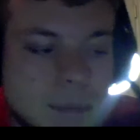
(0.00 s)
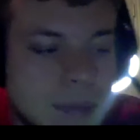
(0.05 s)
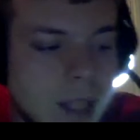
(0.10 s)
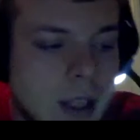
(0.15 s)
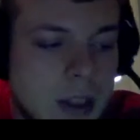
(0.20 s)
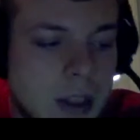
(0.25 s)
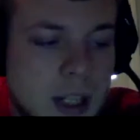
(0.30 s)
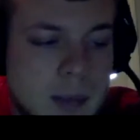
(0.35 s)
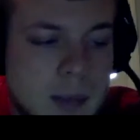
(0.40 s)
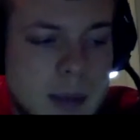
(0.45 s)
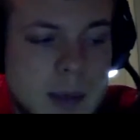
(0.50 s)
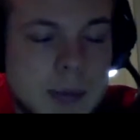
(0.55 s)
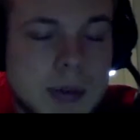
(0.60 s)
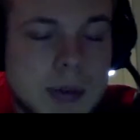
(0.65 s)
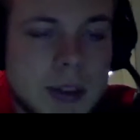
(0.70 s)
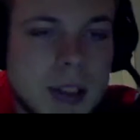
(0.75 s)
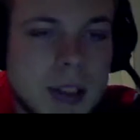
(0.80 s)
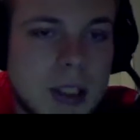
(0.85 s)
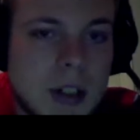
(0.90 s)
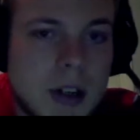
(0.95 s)
lot of people
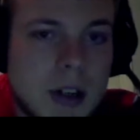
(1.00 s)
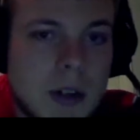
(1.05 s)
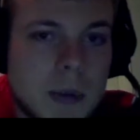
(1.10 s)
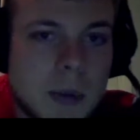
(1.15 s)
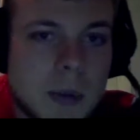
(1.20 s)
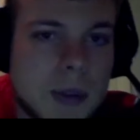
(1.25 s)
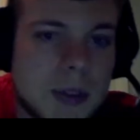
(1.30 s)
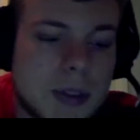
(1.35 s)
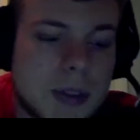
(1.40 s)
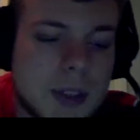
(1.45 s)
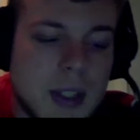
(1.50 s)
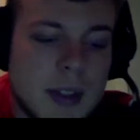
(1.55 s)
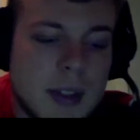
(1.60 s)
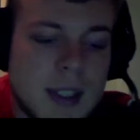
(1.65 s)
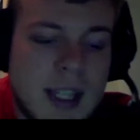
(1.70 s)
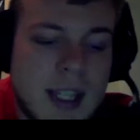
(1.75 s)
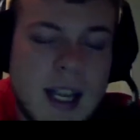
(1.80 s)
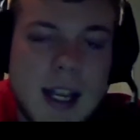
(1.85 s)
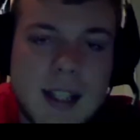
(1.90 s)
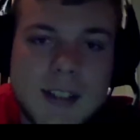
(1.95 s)
in the card world know the
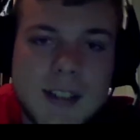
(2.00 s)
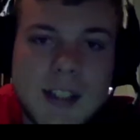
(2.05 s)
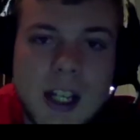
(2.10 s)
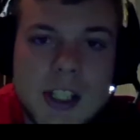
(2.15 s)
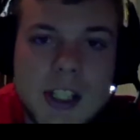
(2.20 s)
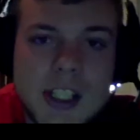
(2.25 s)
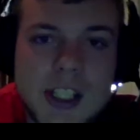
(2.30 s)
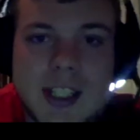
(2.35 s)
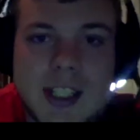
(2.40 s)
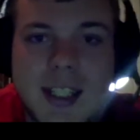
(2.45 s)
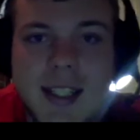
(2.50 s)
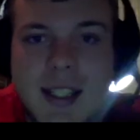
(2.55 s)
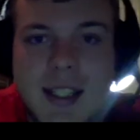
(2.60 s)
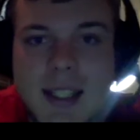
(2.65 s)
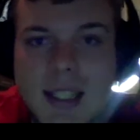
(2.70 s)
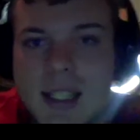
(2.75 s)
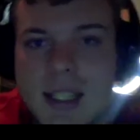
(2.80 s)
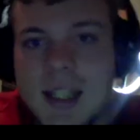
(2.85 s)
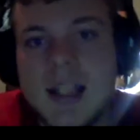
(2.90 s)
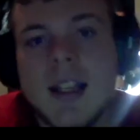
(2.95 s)
guy Sasha
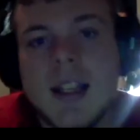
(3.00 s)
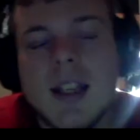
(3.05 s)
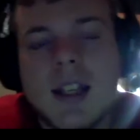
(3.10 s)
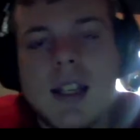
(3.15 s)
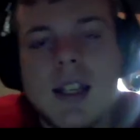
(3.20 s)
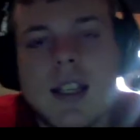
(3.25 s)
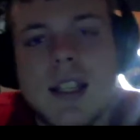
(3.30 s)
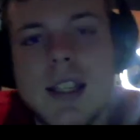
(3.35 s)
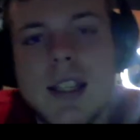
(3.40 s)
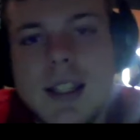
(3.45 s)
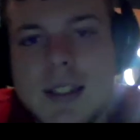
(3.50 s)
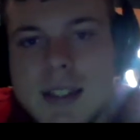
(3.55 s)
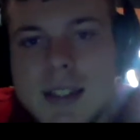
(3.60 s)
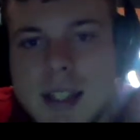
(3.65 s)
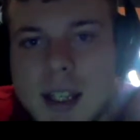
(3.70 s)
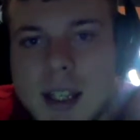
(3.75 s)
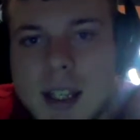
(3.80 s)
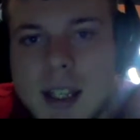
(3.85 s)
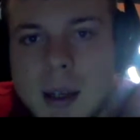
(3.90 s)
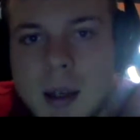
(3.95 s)
T. He's one
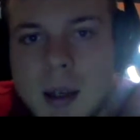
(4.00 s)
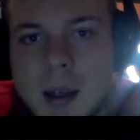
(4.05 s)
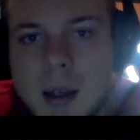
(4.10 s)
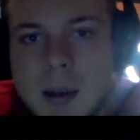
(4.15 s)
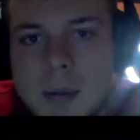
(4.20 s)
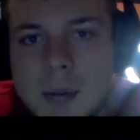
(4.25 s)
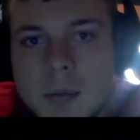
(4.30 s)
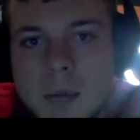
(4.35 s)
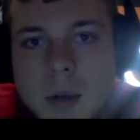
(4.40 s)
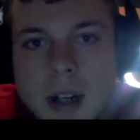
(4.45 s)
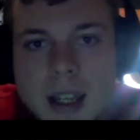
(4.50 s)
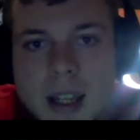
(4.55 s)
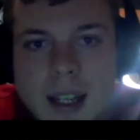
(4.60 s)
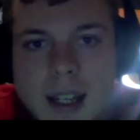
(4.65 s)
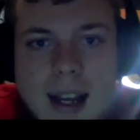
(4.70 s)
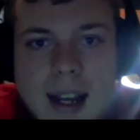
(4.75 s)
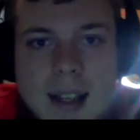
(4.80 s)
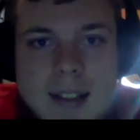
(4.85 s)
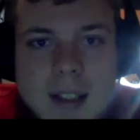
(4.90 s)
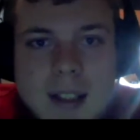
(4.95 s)
of the
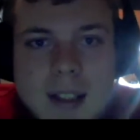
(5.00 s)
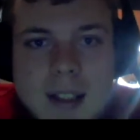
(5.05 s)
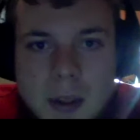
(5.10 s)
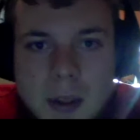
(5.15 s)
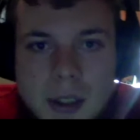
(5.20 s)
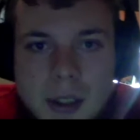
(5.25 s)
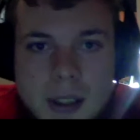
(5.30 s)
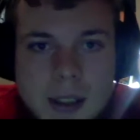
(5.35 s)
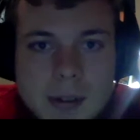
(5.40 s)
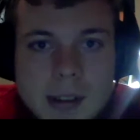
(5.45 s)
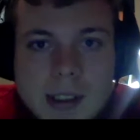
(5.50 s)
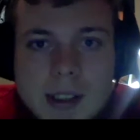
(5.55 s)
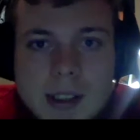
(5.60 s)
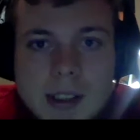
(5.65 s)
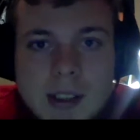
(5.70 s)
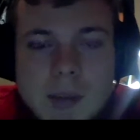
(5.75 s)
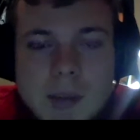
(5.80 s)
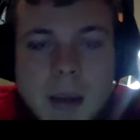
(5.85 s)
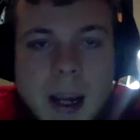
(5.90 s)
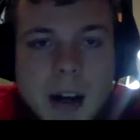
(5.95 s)
guys I really was
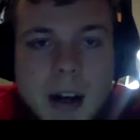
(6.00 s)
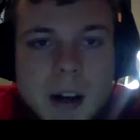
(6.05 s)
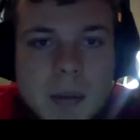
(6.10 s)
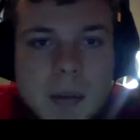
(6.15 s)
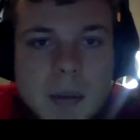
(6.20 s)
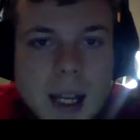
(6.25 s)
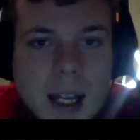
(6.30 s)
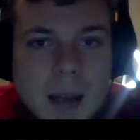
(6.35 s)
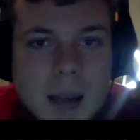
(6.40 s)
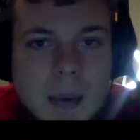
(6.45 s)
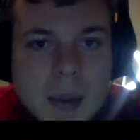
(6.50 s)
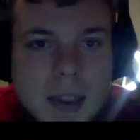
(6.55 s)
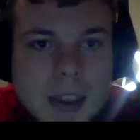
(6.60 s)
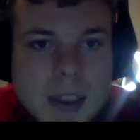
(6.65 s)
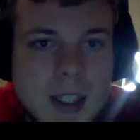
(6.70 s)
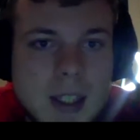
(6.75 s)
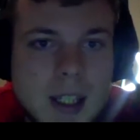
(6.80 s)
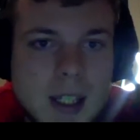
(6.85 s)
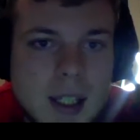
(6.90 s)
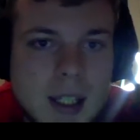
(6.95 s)
inspired by with
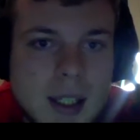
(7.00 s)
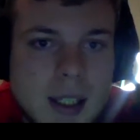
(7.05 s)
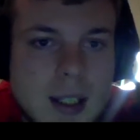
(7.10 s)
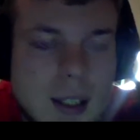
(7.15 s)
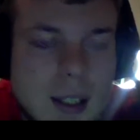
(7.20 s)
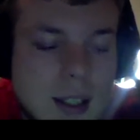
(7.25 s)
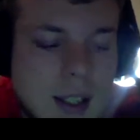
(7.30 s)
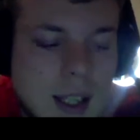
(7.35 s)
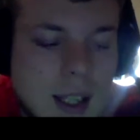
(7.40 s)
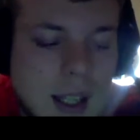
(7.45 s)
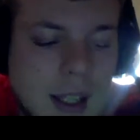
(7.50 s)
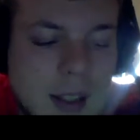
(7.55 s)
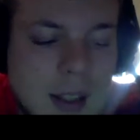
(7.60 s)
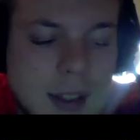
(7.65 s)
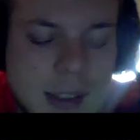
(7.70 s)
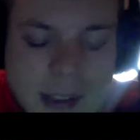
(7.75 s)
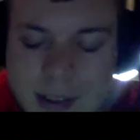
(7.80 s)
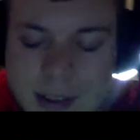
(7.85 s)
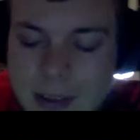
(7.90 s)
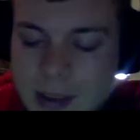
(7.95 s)

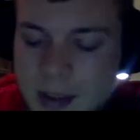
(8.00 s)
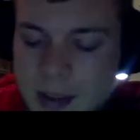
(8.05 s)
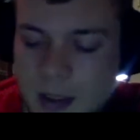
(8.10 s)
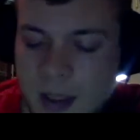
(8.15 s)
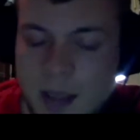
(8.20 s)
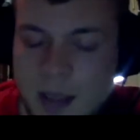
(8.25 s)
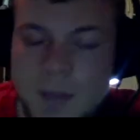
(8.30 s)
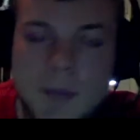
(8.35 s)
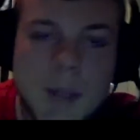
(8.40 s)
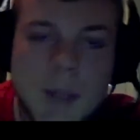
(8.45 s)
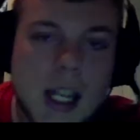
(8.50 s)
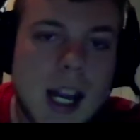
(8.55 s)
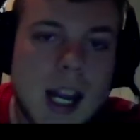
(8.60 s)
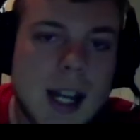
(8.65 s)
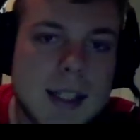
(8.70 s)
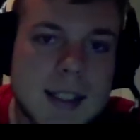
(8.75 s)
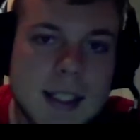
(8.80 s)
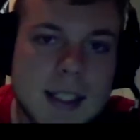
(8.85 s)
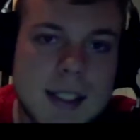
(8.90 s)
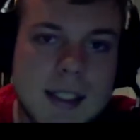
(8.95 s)
his
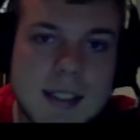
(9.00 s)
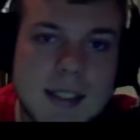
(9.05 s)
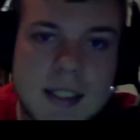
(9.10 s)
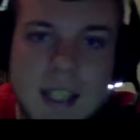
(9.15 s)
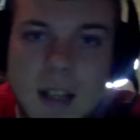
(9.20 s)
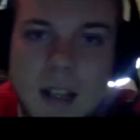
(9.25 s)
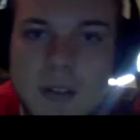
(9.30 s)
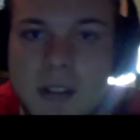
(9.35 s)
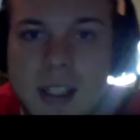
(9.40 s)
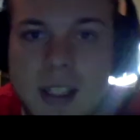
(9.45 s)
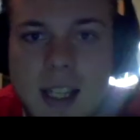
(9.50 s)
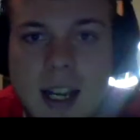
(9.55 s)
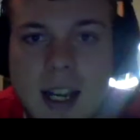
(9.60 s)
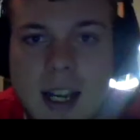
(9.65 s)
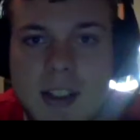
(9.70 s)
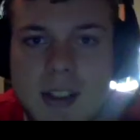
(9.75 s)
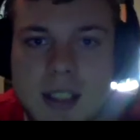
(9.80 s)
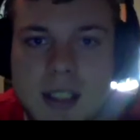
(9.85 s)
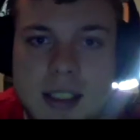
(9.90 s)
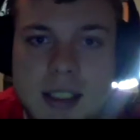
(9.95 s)
content and stuff. He
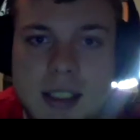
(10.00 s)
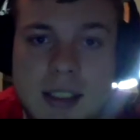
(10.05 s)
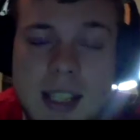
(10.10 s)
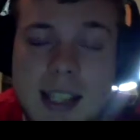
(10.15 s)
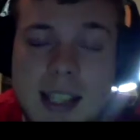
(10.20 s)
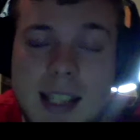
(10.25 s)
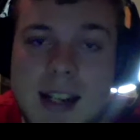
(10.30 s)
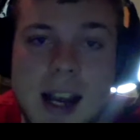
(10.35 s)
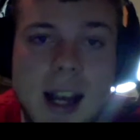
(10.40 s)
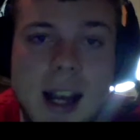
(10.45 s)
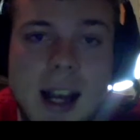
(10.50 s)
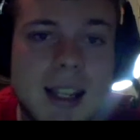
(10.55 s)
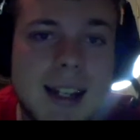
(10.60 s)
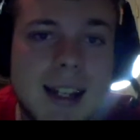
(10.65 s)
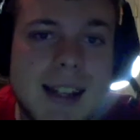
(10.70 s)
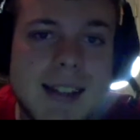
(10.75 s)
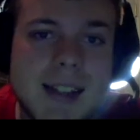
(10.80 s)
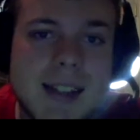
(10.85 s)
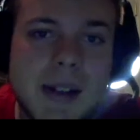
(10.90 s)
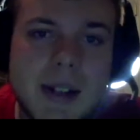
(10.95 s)
actually is not. He
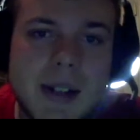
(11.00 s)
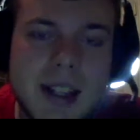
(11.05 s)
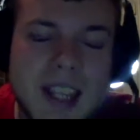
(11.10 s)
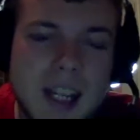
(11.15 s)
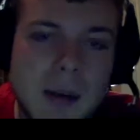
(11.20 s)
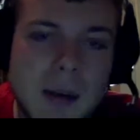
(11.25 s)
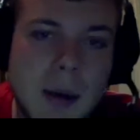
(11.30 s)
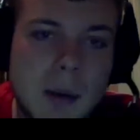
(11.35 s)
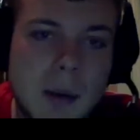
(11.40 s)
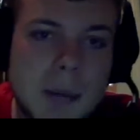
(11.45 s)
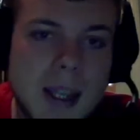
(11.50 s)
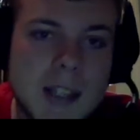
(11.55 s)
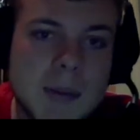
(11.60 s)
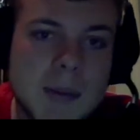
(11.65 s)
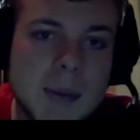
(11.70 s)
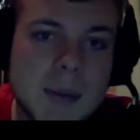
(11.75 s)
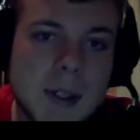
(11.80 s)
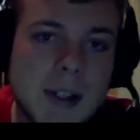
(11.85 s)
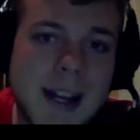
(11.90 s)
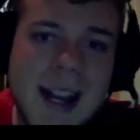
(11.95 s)
doesn't know anything about
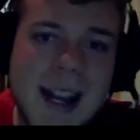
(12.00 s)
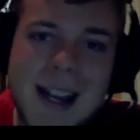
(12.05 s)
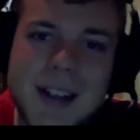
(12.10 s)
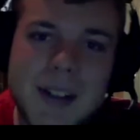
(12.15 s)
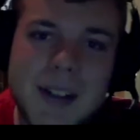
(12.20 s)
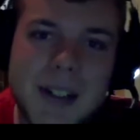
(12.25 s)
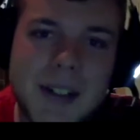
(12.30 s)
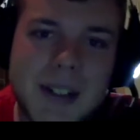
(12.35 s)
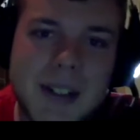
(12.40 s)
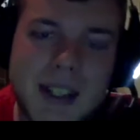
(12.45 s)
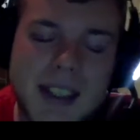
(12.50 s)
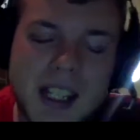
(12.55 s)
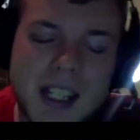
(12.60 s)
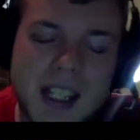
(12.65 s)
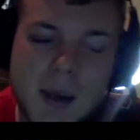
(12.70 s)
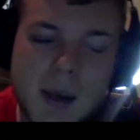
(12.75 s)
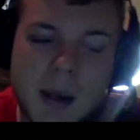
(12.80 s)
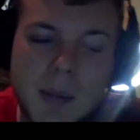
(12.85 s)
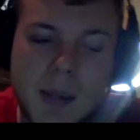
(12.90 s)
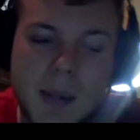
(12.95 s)
baseball. I don't know anything
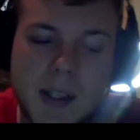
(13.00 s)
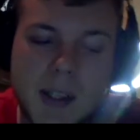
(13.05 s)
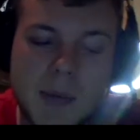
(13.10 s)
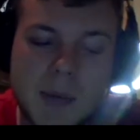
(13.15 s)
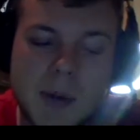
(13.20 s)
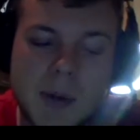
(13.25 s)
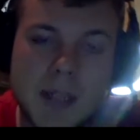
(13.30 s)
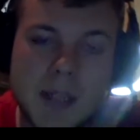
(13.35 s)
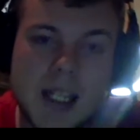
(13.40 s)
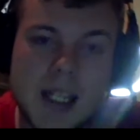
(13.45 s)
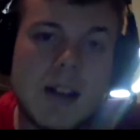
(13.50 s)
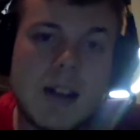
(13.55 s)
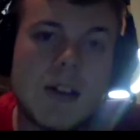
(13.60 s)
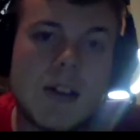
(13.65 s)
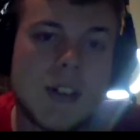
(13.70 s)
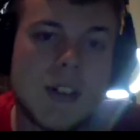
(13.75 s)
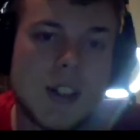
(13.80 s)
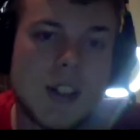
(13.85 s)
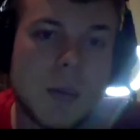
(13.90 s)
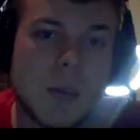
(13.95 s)
about baseball, but he
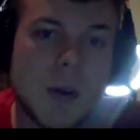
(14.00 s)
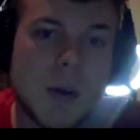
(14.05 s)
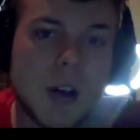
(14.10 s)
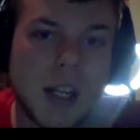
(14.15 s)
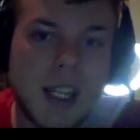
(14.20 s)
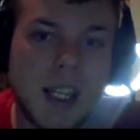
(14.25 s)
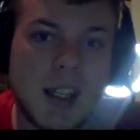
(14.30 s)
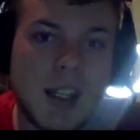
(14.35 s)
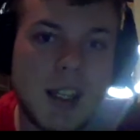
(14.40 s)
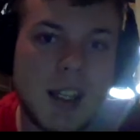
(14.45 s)
knows there's a market,